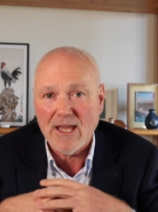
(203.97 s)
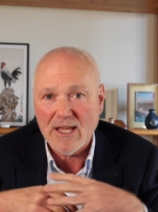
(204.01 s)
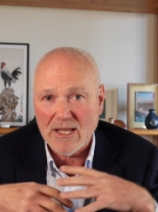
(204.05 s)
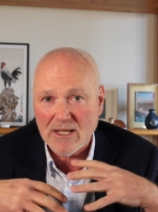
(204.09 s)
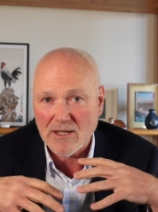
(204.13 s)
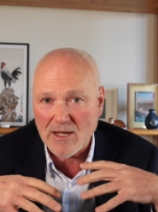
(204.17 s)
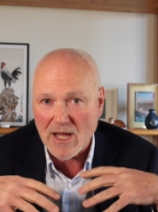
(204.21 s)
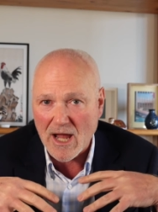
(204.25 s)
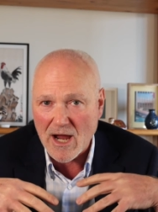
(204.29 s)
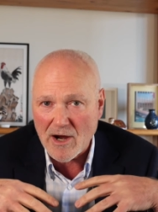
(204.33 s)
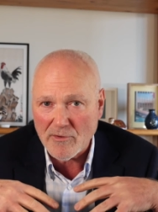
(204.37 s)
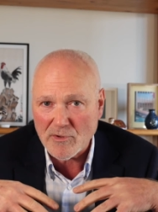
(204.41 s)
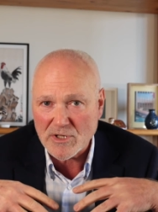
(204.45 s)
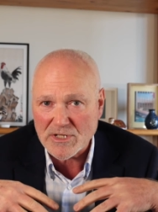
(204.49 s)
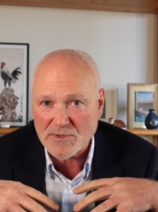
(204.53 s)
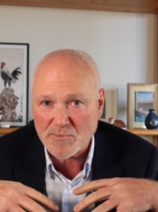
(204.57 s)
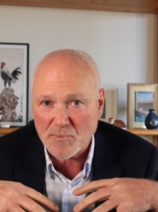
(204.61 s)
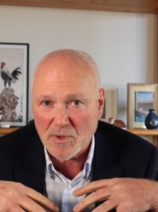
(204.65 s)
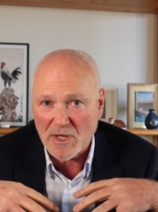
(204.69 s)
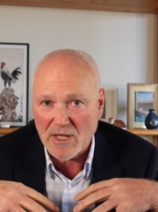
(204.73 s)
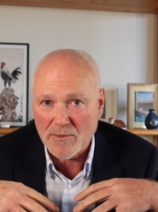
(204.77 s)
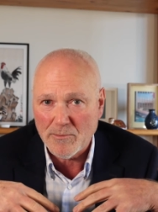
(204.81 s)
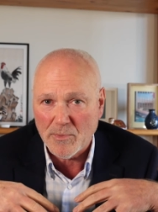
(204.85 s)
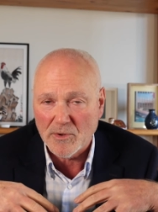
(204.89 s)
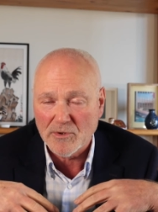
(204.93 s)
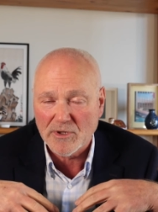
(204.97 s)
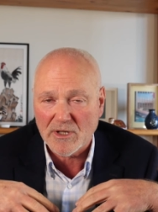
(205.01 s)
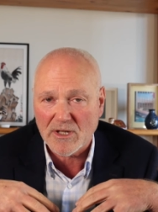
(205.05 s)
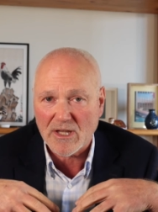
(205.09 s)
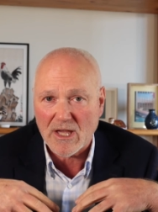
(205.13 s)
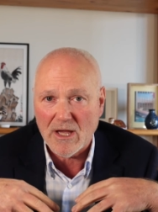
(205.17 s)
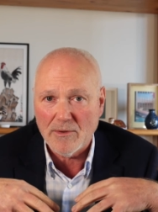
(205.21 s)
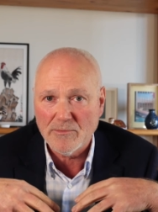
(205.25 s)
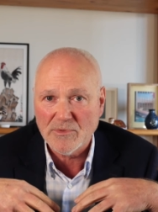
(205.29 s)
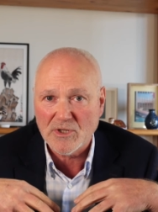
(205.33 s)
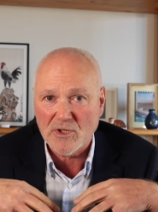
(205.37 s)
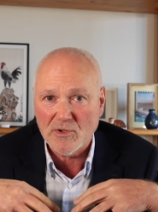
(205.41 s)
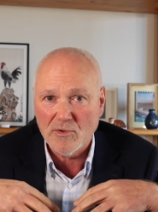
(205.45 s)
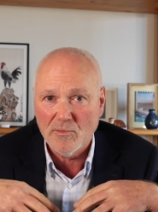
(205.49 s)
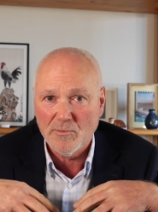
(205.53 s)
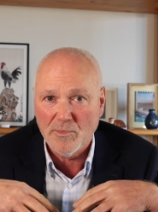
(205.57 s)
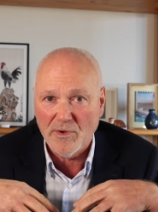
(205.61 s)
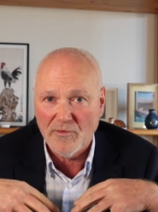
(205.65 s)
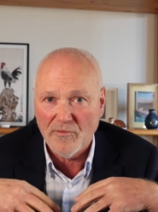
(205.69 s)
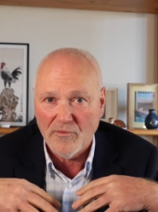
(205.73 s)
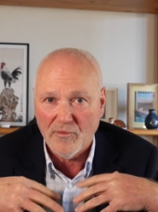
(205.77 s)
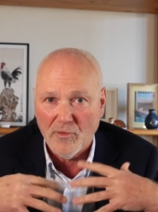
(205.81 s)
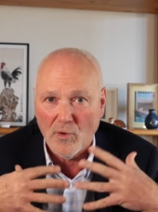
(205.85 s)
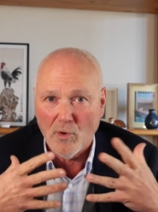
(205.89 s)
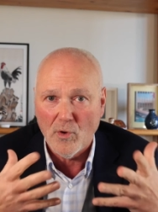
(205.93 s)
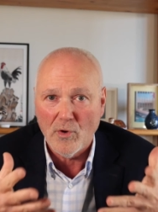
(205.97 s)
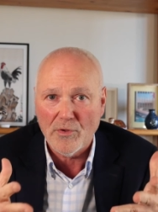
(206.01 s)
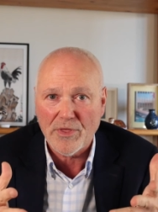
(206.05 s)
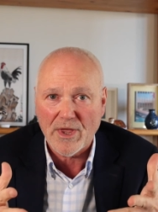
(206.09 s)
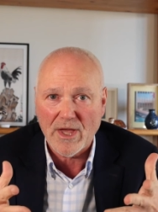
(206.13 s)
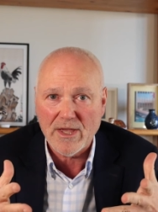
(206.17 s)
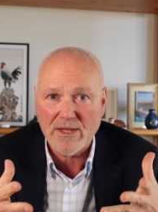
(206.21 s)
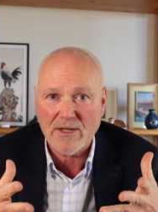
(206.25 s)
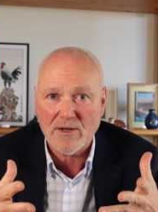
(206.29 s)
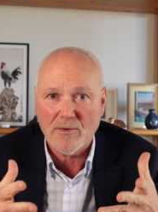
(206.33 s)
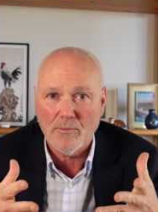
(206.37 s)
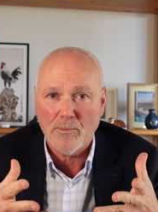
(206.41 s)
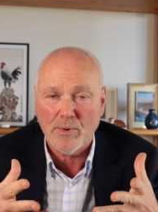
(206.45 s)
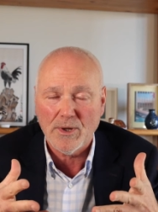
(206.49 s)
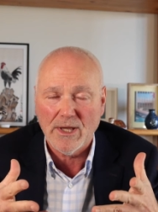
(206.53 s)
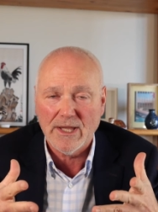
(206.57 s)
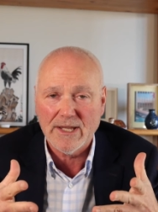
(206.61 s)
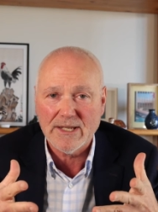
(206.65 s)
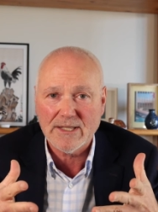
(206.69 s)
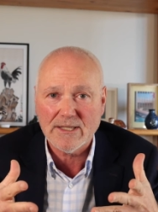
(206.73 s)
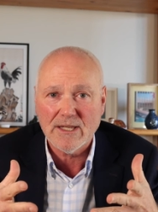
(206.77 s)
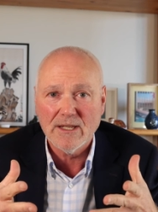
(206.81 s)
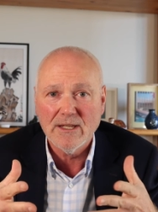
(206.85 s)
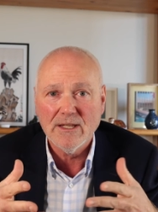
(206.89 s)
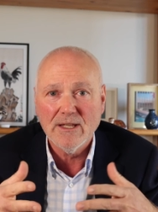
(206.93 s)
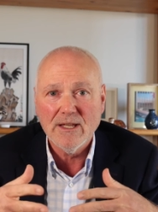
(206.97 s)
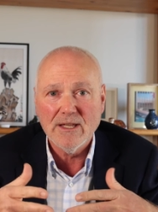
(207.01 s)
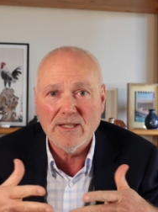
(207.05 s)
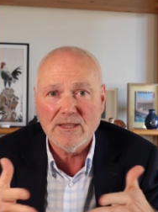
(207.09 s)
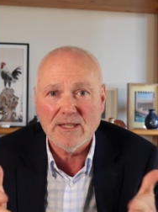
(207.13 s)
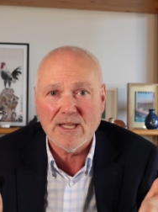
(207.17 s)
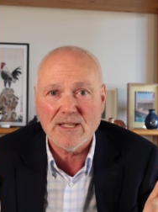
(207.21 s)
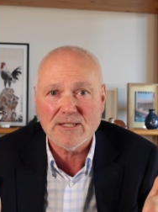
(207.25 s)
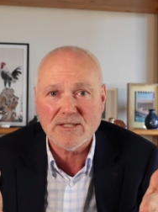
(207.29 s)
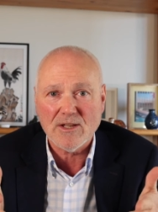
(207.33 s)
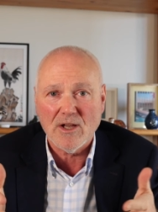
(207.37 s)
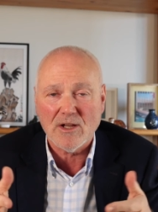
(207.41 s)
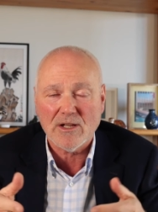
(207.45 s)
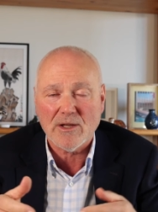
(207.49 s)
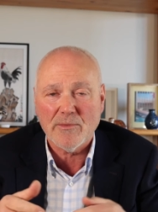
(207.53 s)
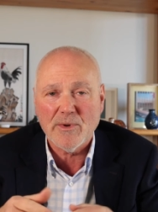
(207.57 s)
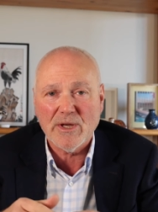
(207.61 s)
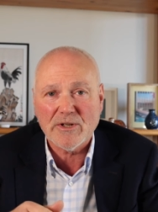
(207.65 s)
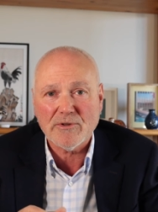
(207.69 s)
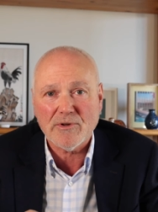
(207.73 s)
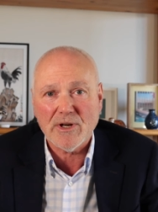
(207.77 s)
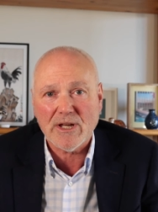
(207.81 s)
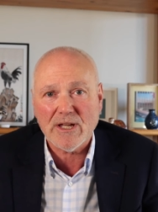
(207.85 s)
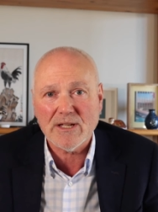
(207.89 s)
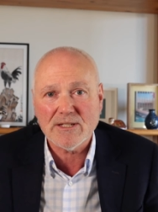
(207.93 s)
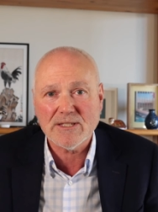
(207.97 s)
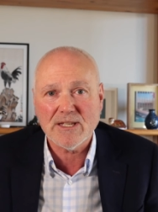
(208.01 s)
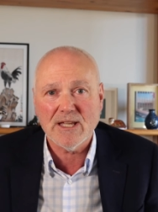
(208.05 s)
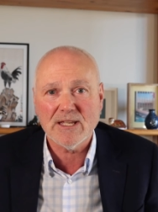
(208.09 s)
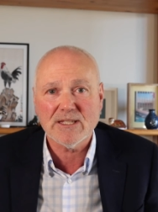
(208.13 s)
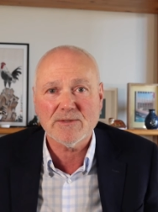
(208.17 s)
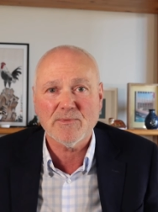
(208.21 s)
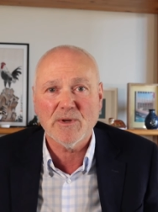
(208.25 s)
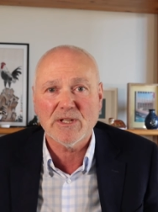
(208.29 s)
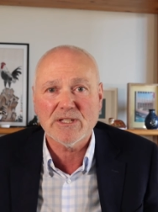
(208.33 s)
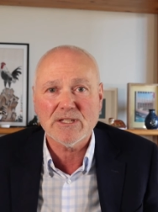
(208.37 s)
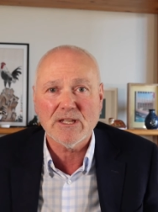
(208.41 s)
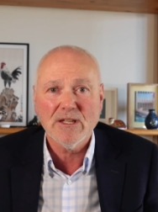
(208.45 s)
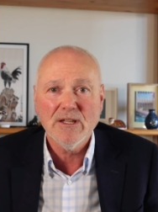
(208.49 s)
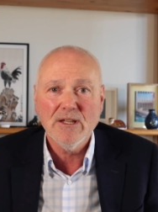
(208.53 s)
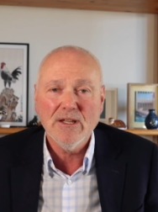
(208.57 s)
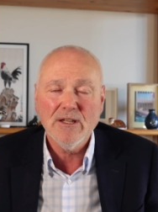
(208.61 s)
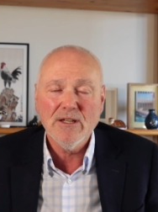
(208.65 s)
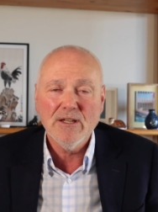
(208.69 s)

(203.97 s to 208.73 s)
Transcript: encourage people to come to you before they complete their psychometric assessments